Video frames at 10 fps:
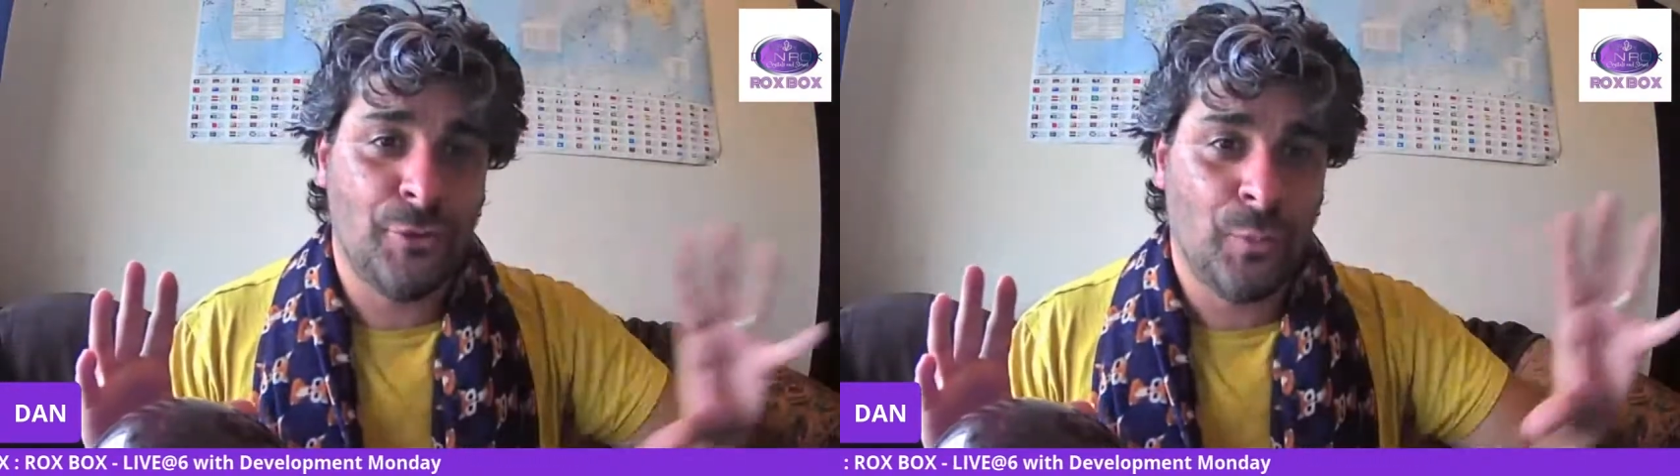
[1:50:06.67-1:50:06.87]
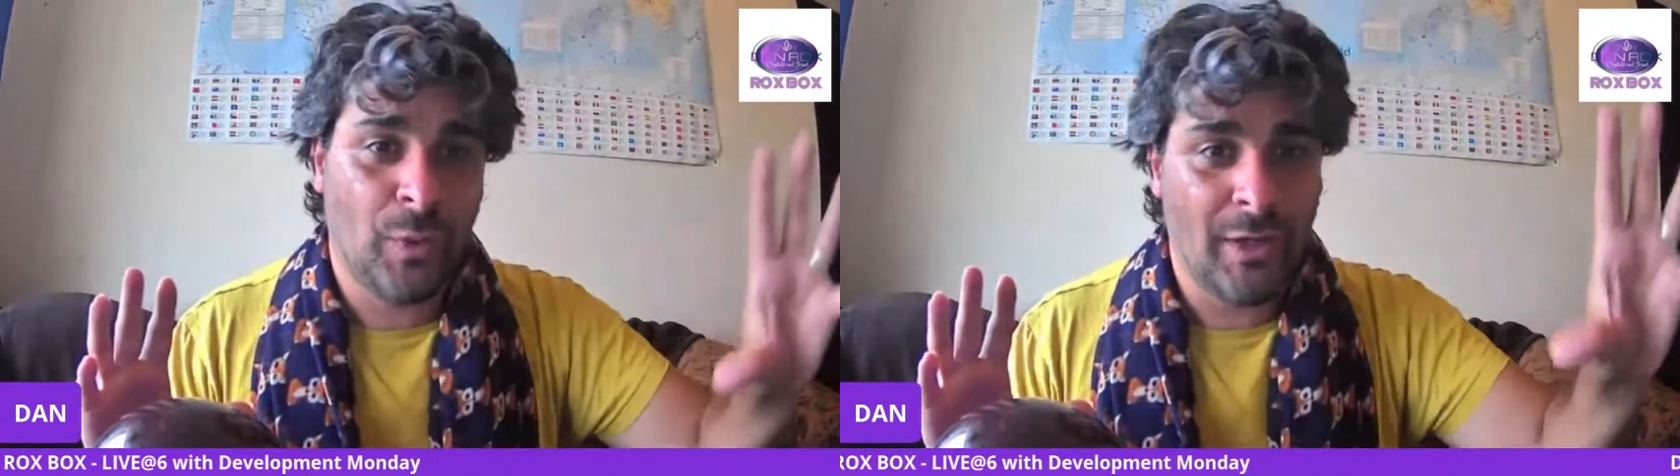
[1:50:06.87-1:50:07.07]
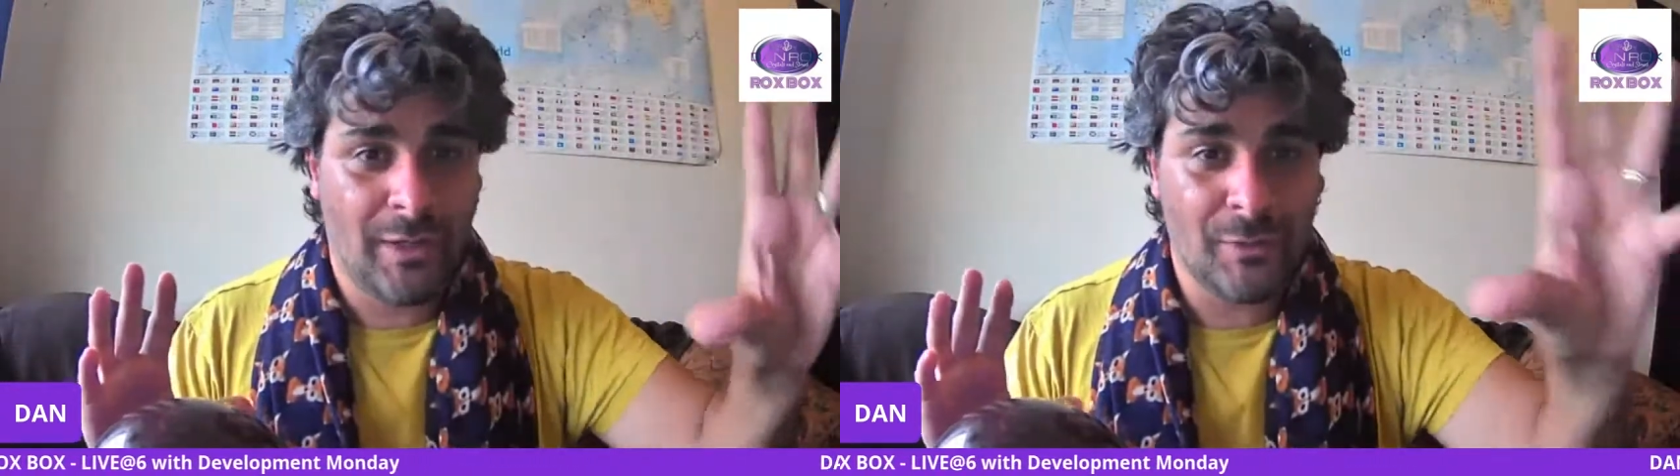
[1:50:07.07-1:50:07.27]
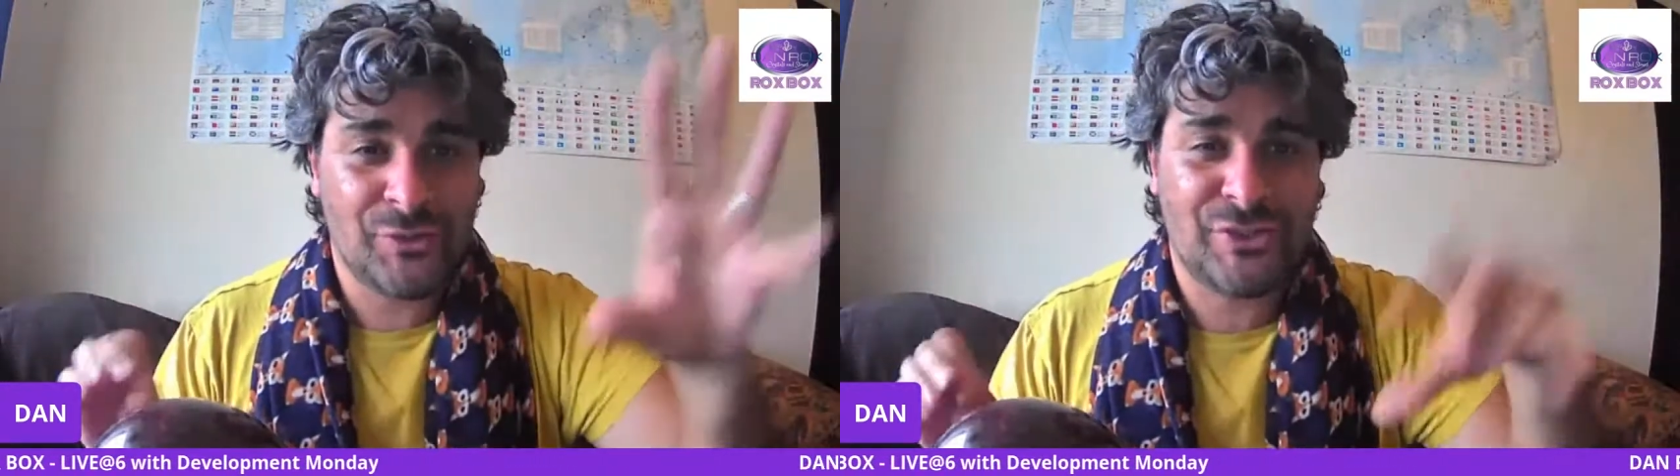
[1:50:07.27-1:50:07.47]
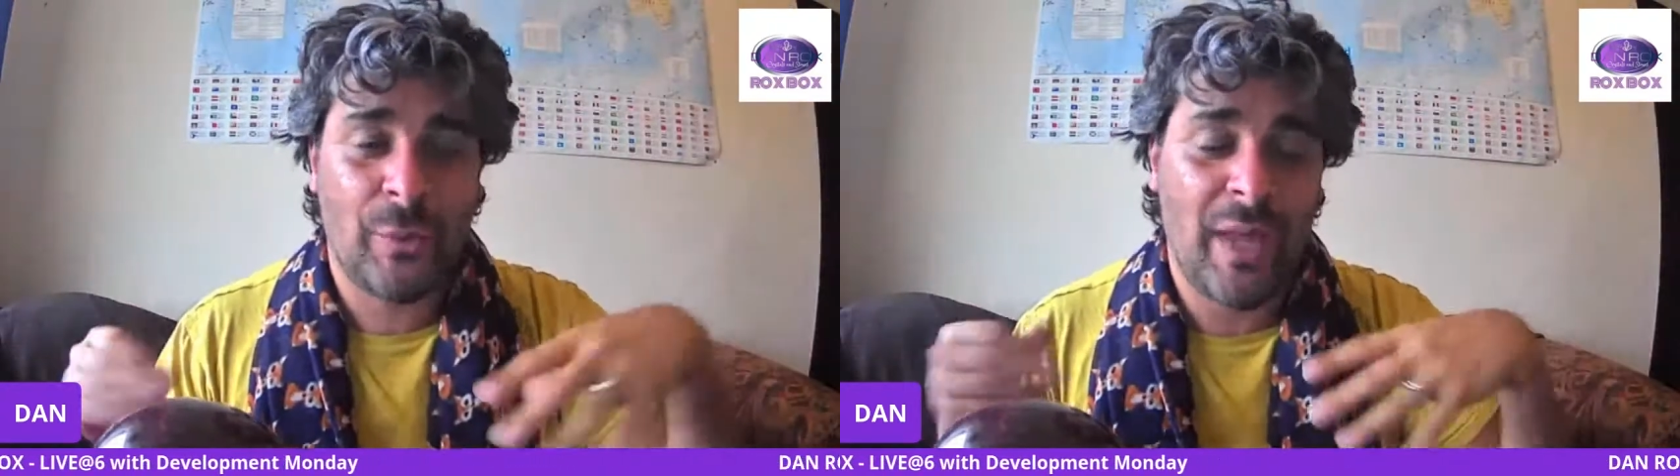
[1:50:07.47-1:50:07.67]
the
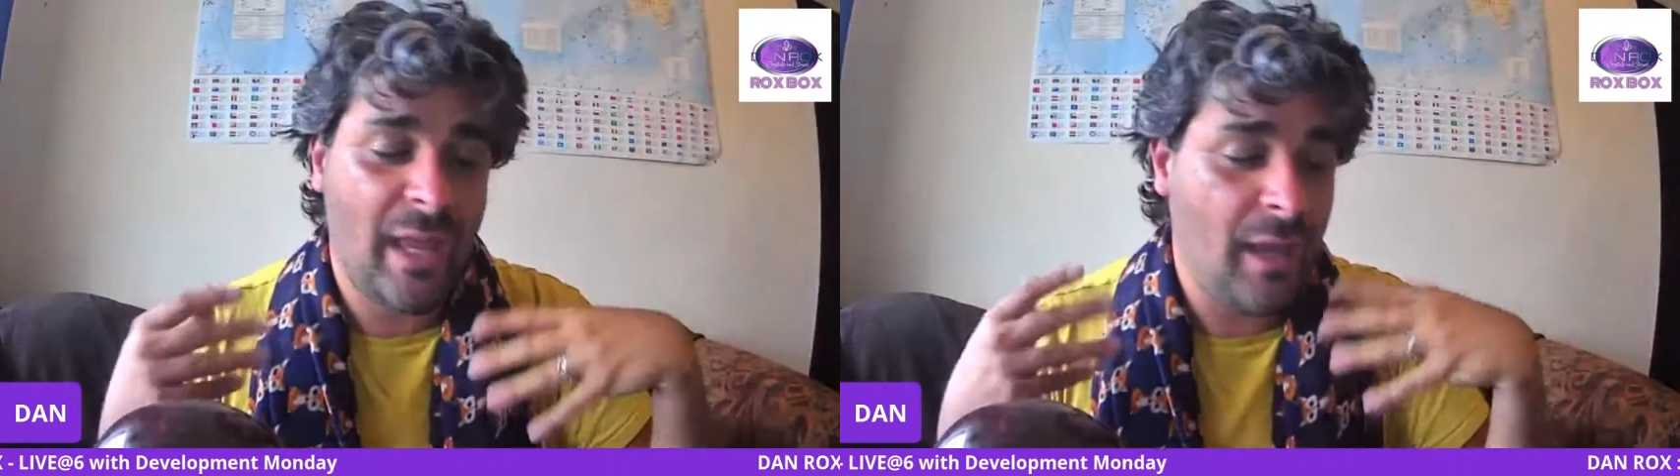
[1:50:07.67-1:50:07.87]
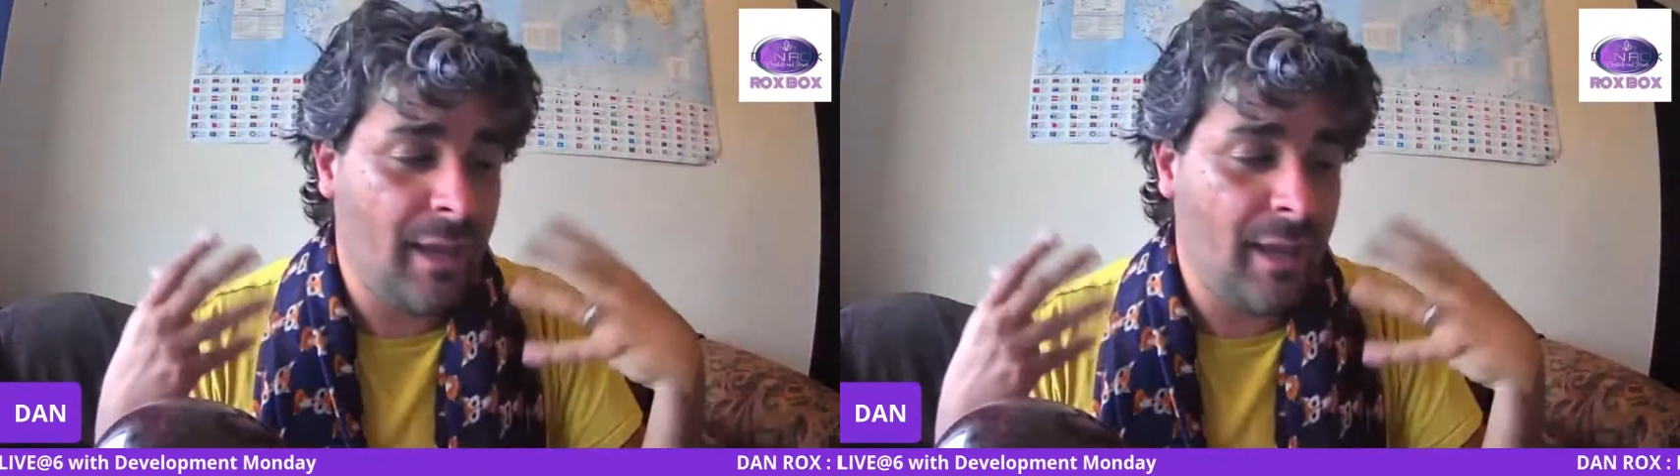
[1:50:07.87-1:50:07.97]
world. So